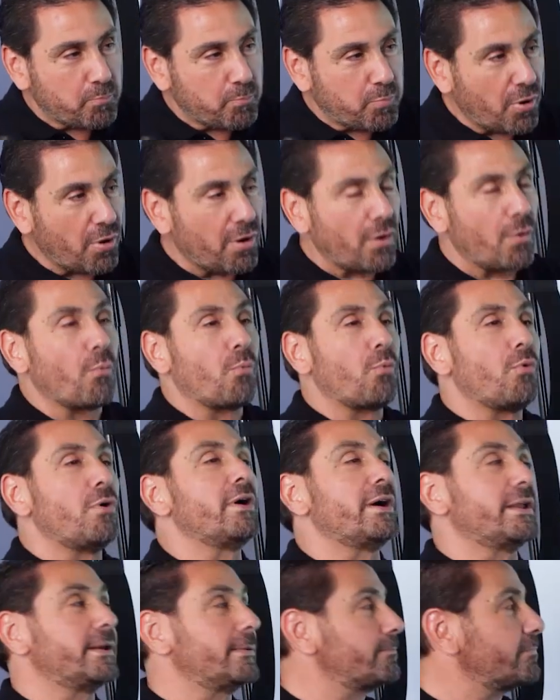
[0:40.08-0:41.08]
part
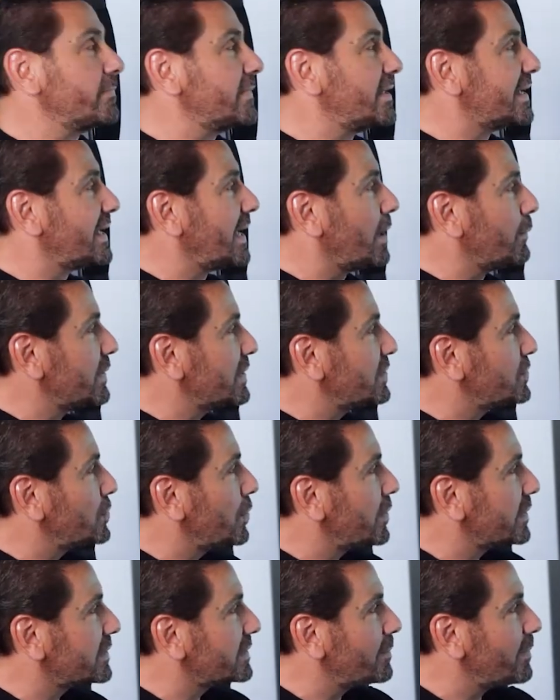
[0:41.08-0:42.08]
1, again, we
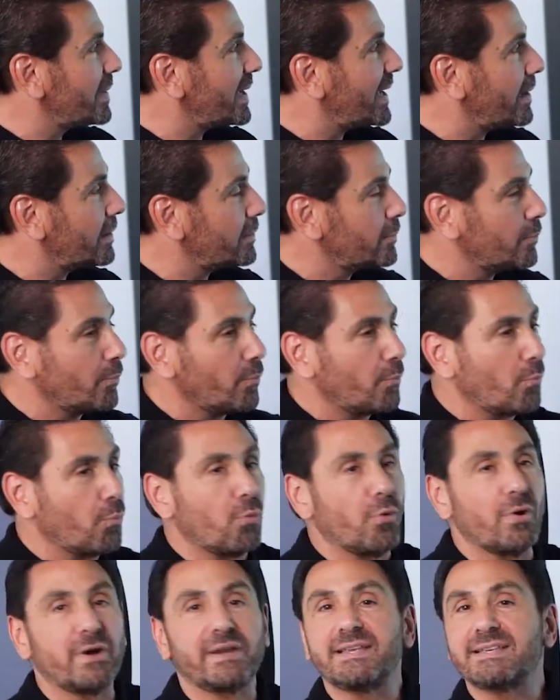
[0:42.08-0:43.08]
talked about
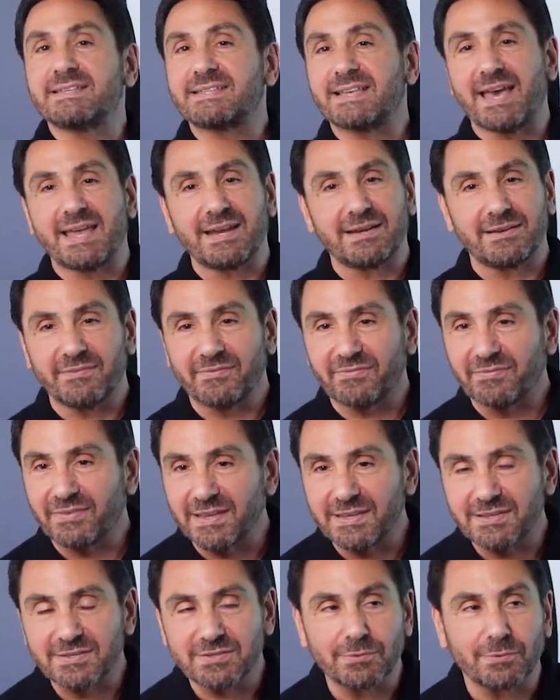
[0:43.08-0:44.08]
what is additive
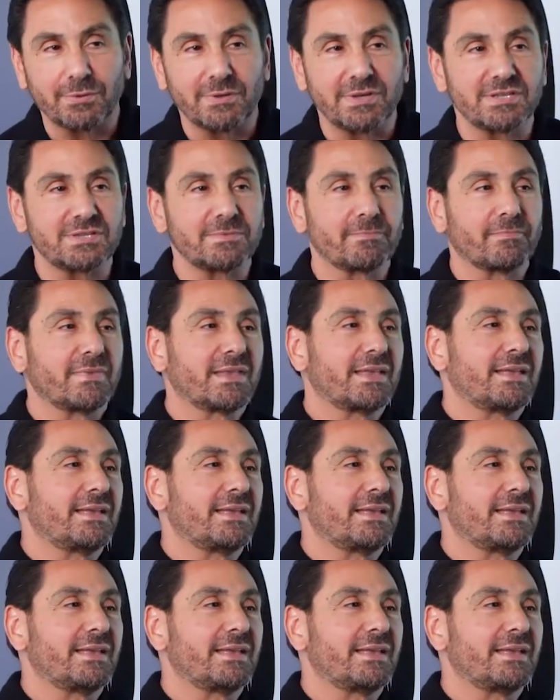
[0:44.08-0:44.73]
phase noise,